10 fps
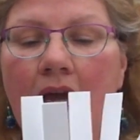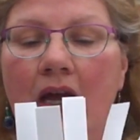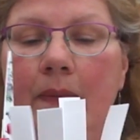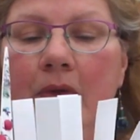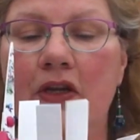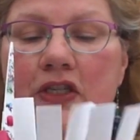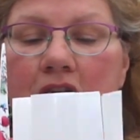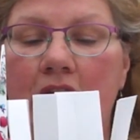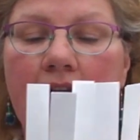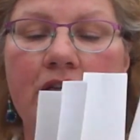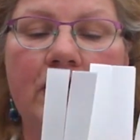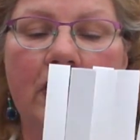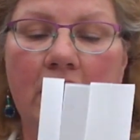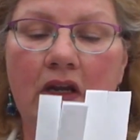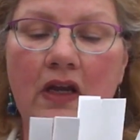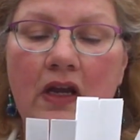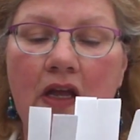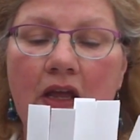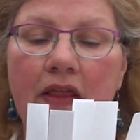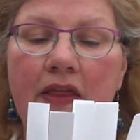I'm going to cut
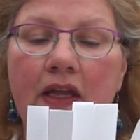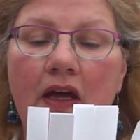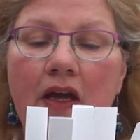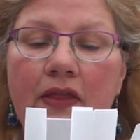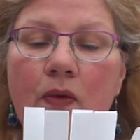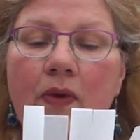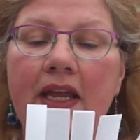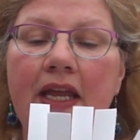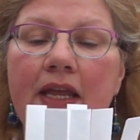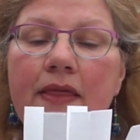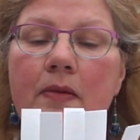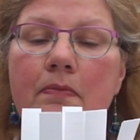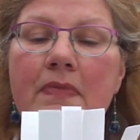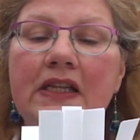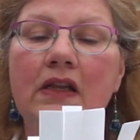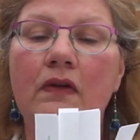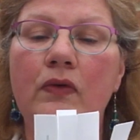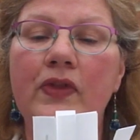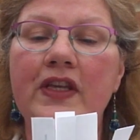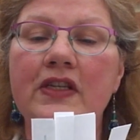the other way in the middle of
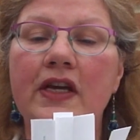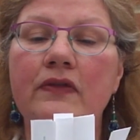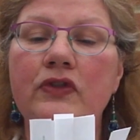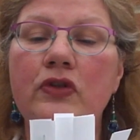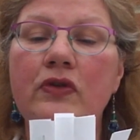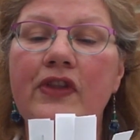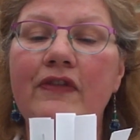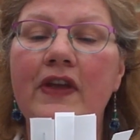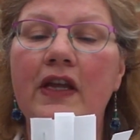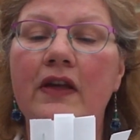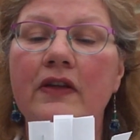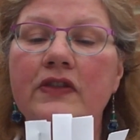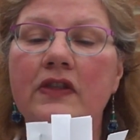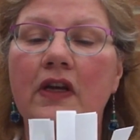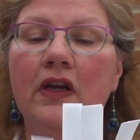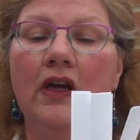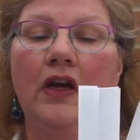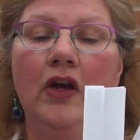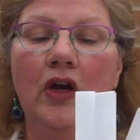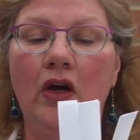all these kind of toothy fingers,
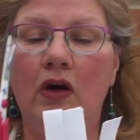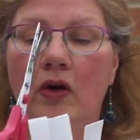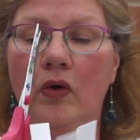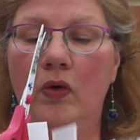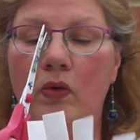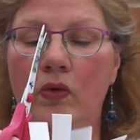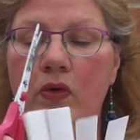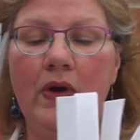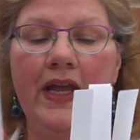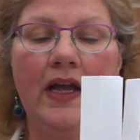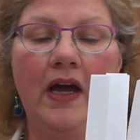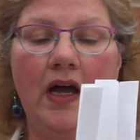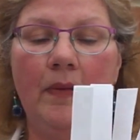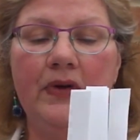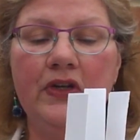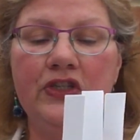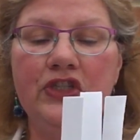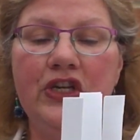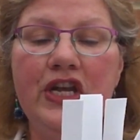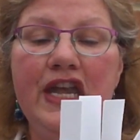all the way up
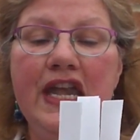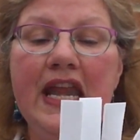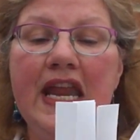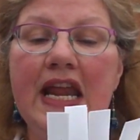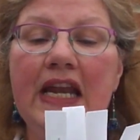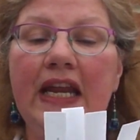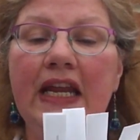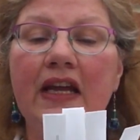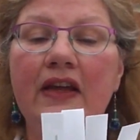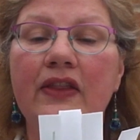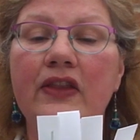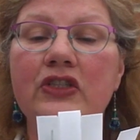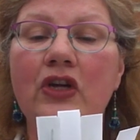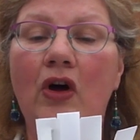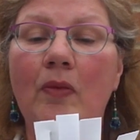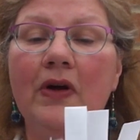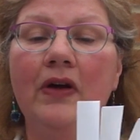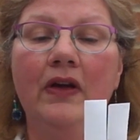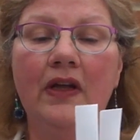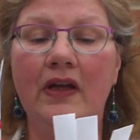to nearly the top.
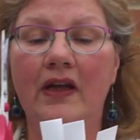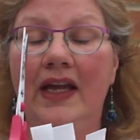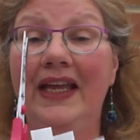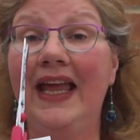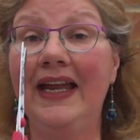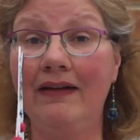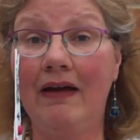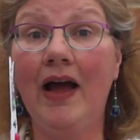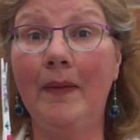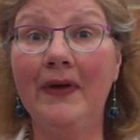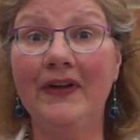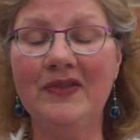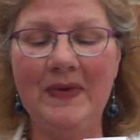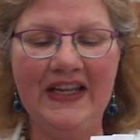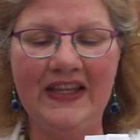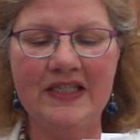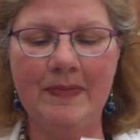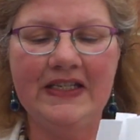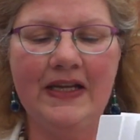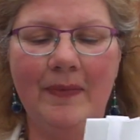Again, I'm going to speed this
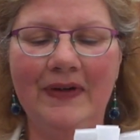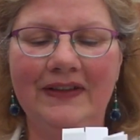bit up.